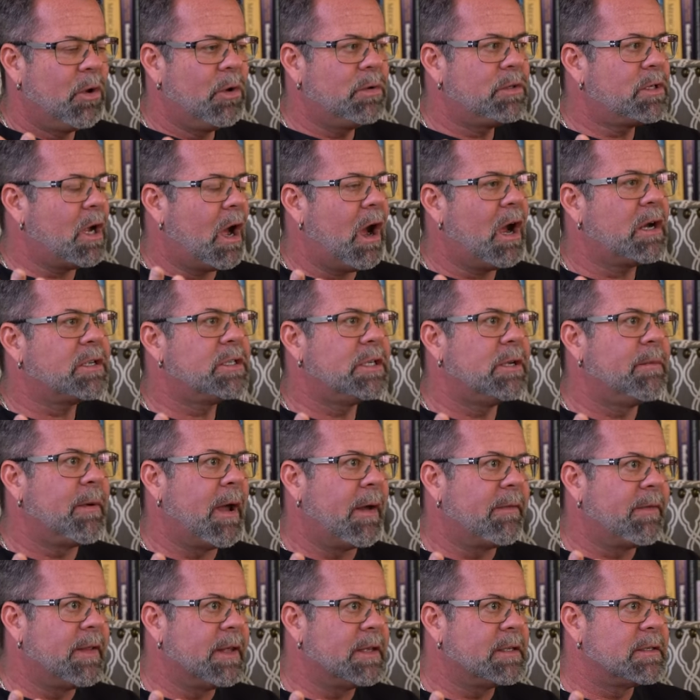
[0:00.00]
Who talks to
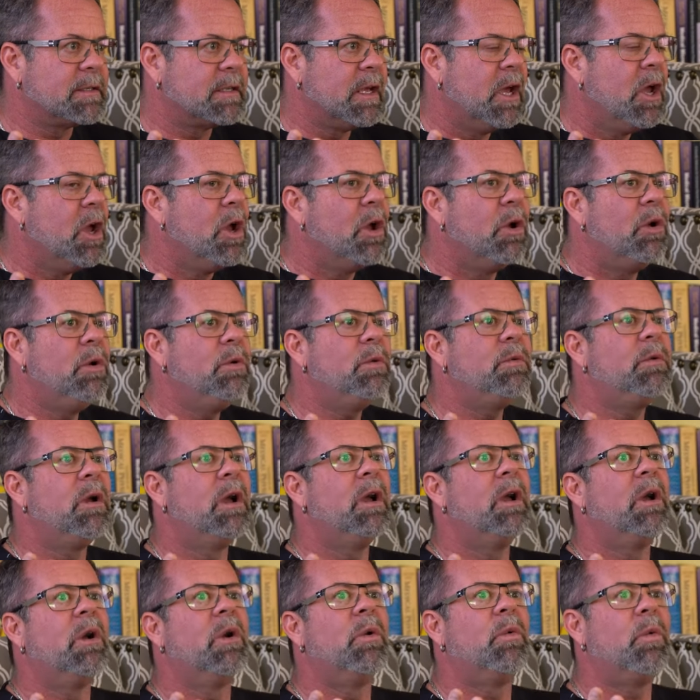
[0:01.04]
you about this?
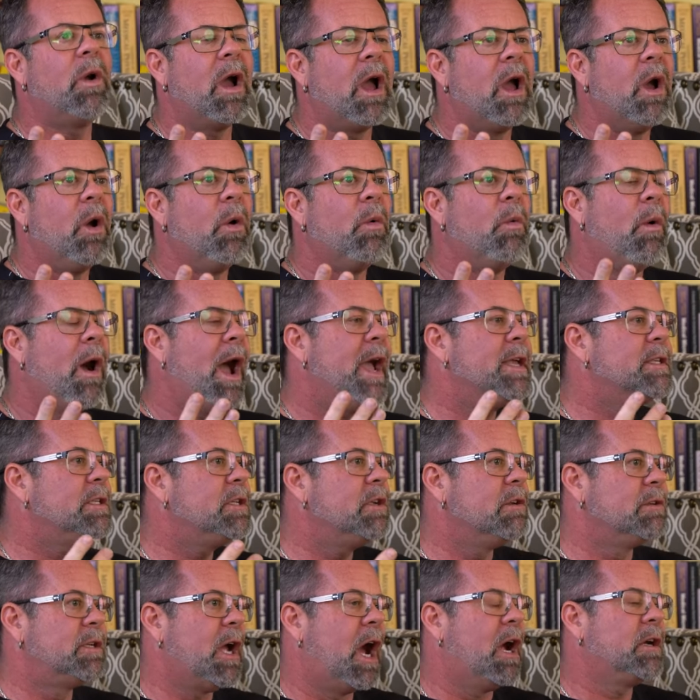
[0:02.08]
Who, wh why
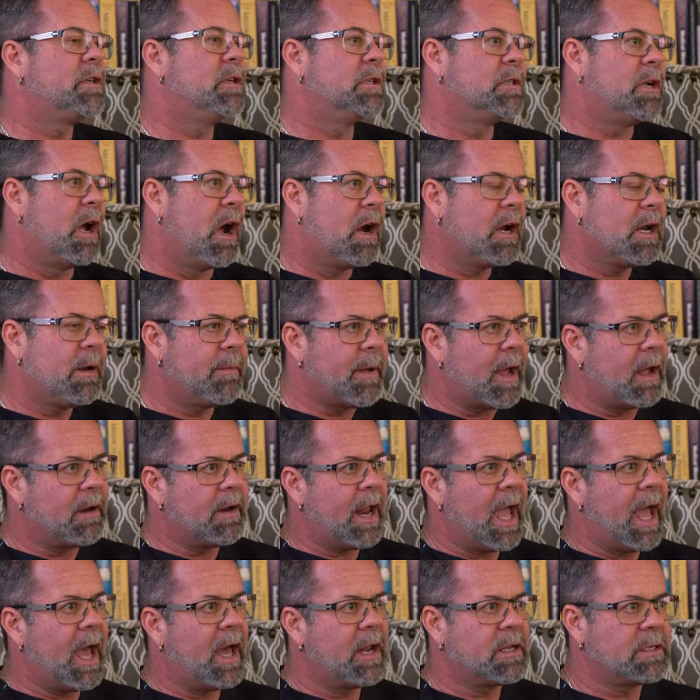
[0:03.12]
isn't your doctor talking
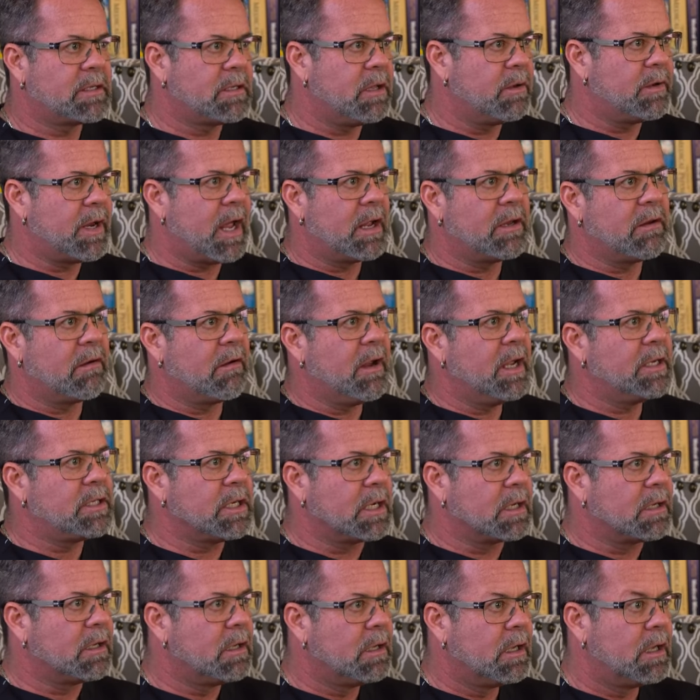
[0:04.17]
about how to slow down your
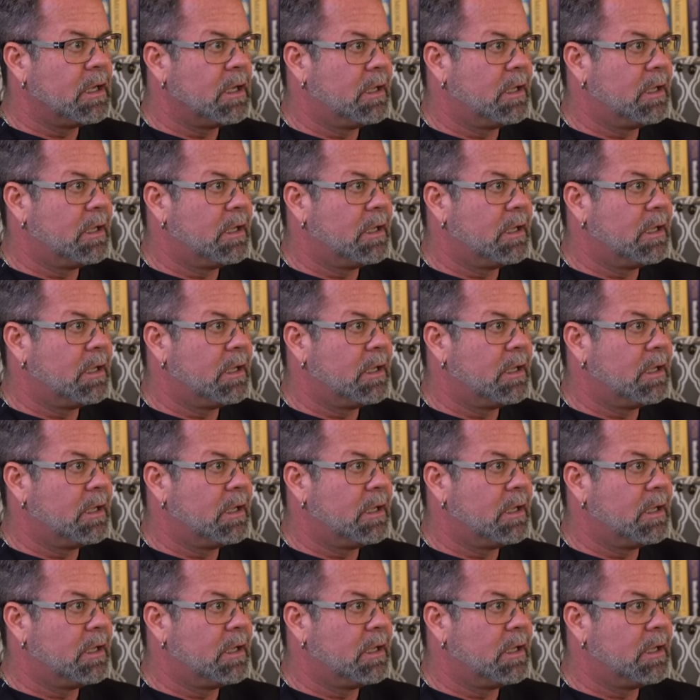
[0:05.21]
aging?